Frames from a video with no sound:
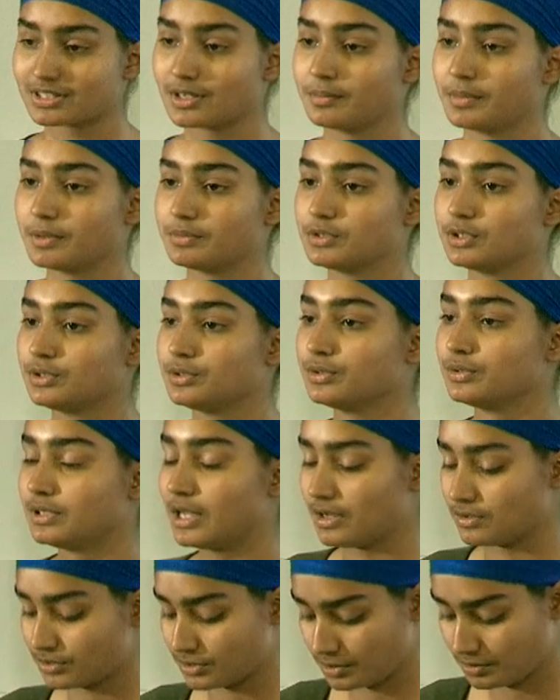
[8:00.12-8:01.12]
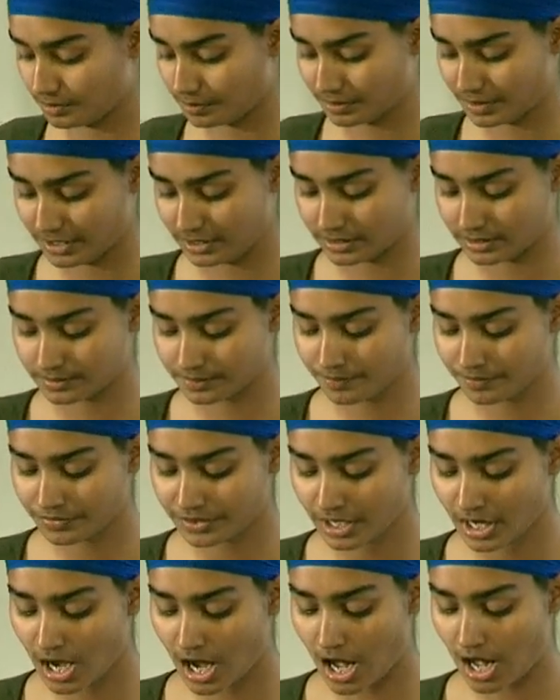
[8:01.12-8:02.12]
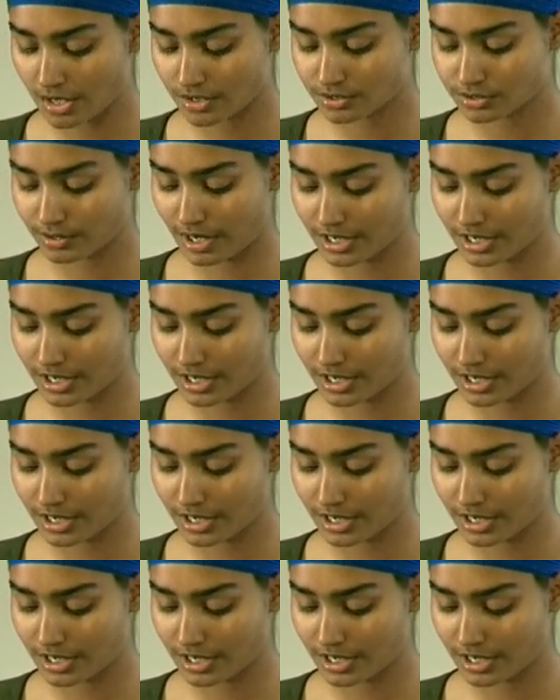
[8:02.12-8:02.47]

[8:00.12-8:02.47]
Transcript: some up to 2,000 rupees. Also,